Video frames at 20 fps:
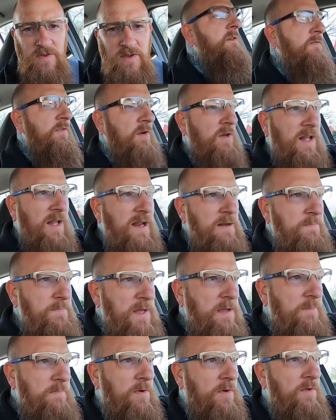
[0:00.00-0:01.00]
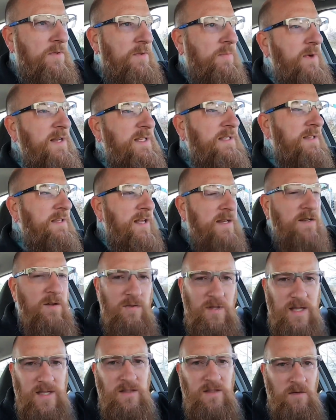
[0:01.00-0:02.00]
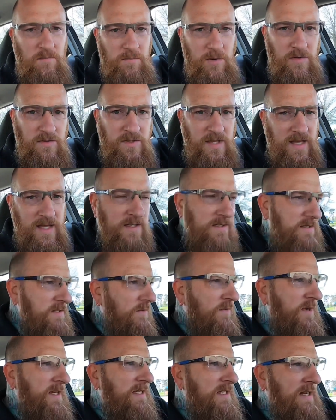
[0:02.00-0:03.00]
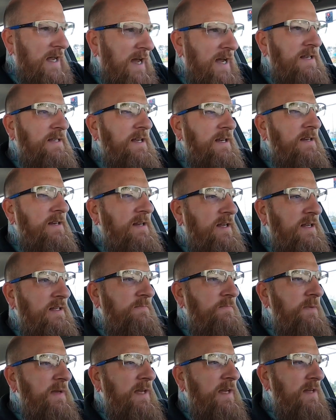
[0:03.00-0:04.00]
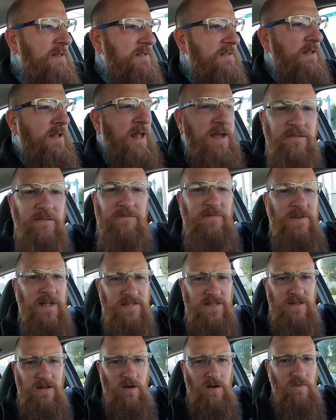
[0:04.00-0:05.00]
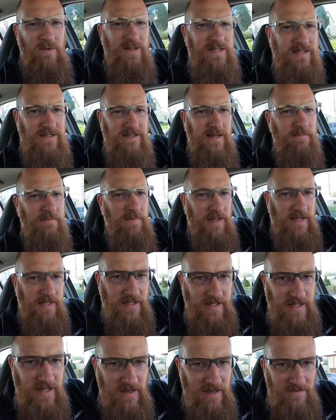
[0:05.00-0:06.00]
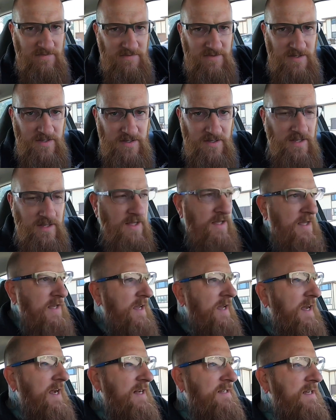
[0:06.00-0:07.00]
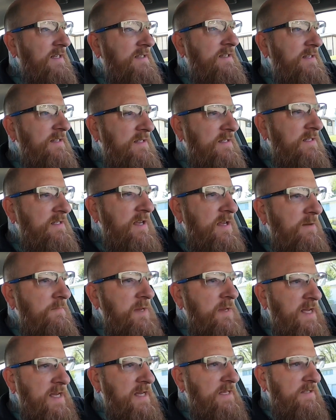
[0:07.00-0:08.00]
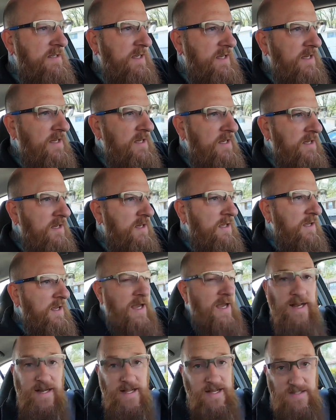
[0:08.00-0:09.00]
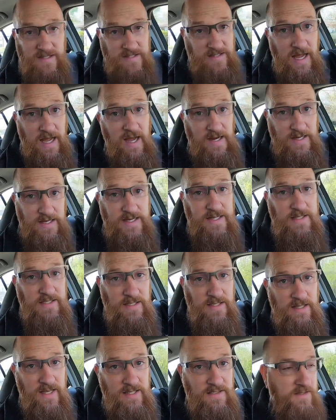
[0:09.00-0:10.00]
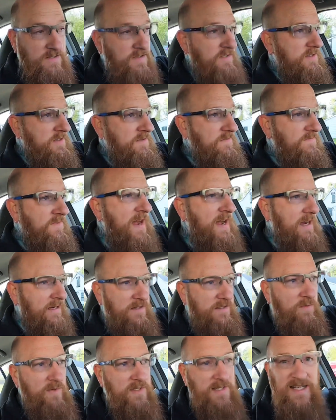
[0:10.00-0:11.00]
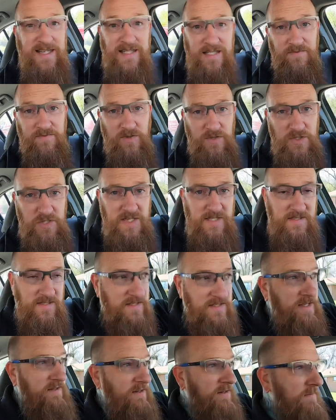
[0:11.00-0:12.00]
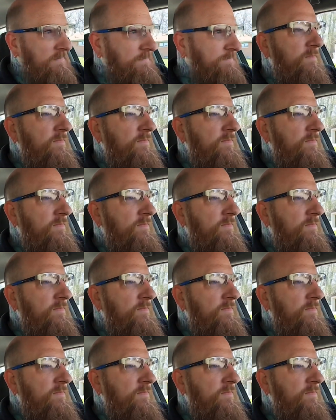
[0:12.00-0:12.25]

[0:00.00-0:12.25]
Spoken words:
For a lot of people, the reason they don't like their birthdays, the reason I didn't, is because life doesn't always seem like a gift. It doesn't seem easy, and it's not easy. That's just a fact. It wasn't easy for Jesus either.